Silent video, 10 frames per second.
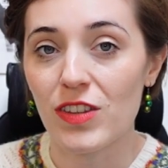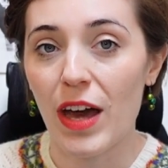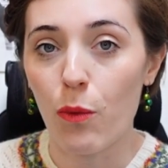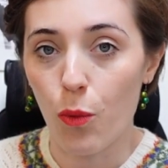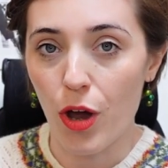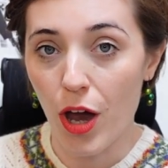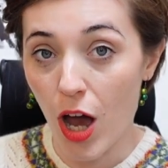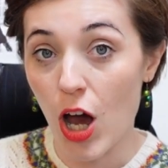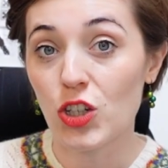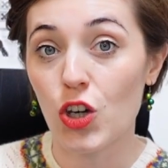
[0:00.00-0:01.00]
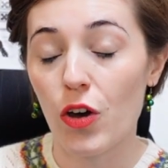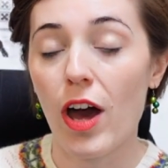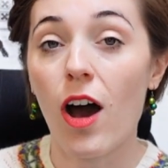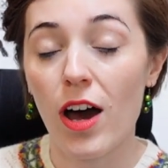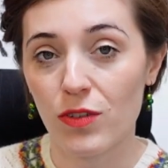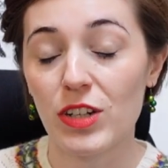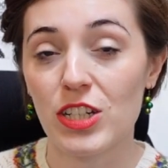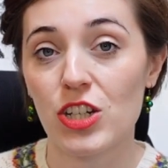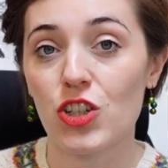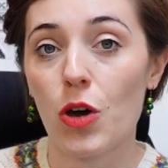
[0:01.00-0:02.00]
that were hard
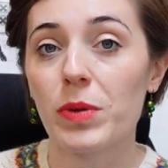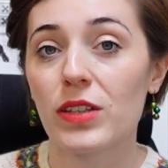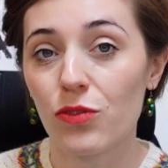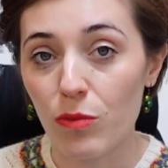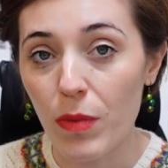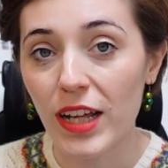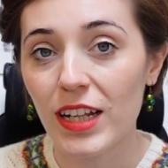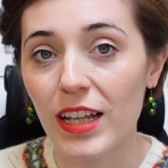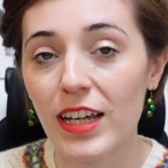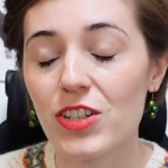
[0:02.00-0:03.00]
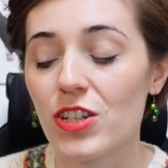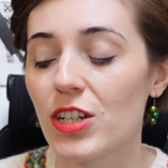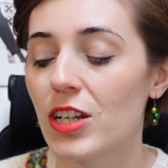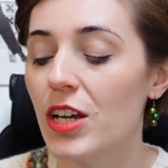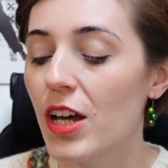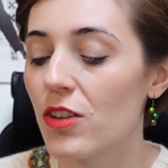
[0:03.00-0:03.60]
vintage copies from my collection,